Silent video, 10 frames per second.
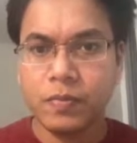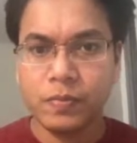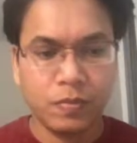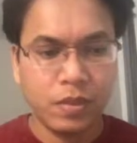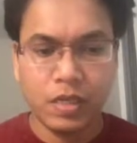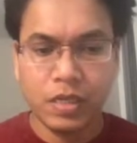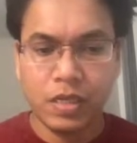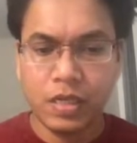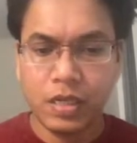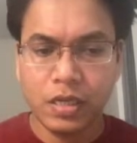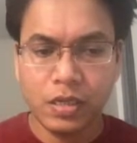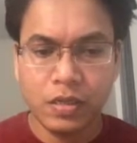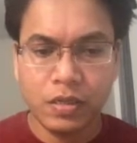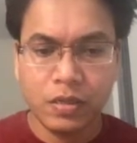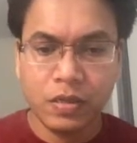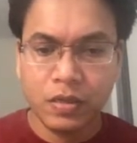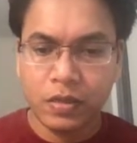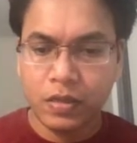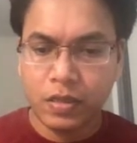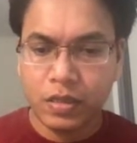and
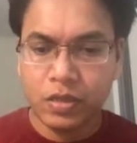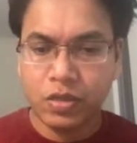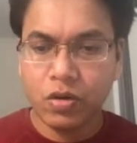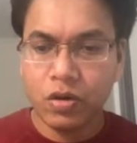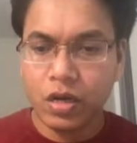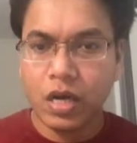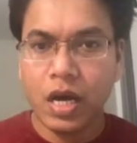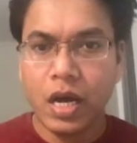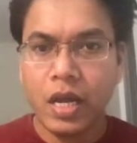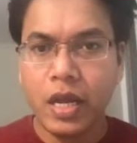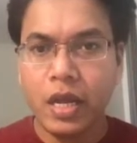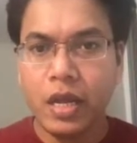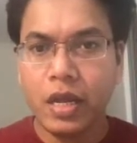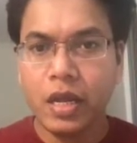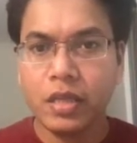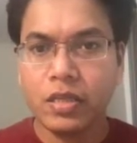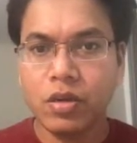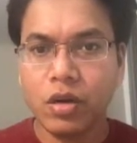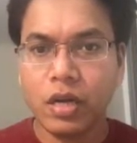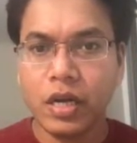this dot I, this
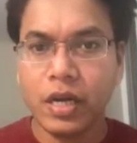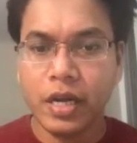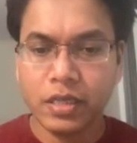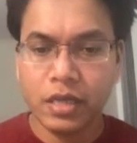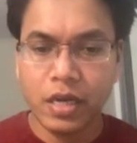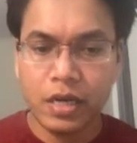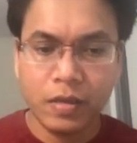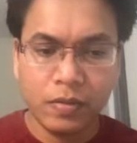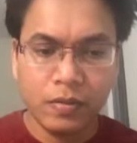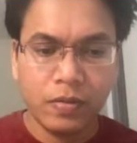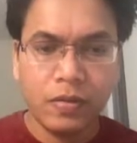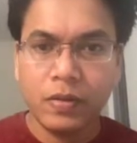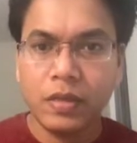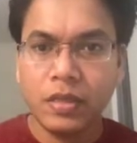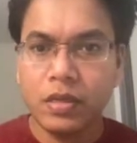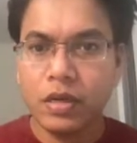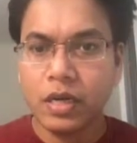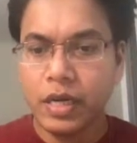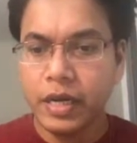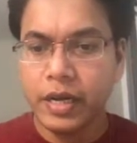dot index, right, this dot
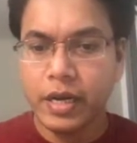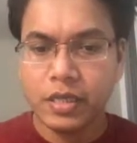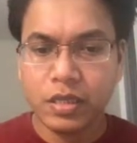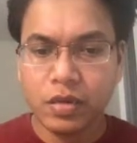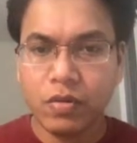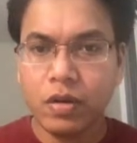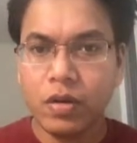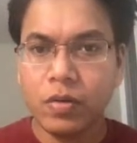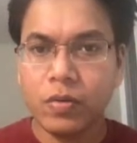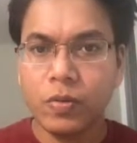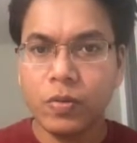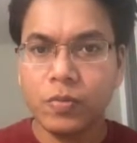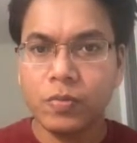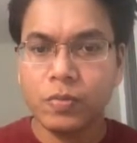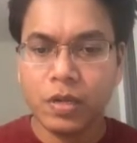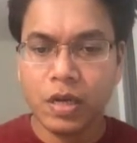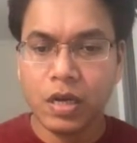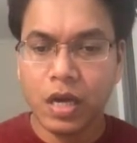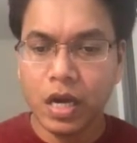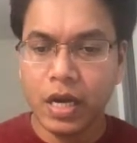index equal to
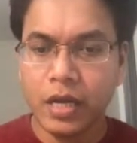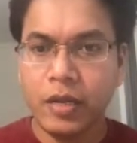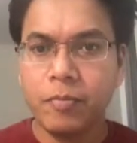I,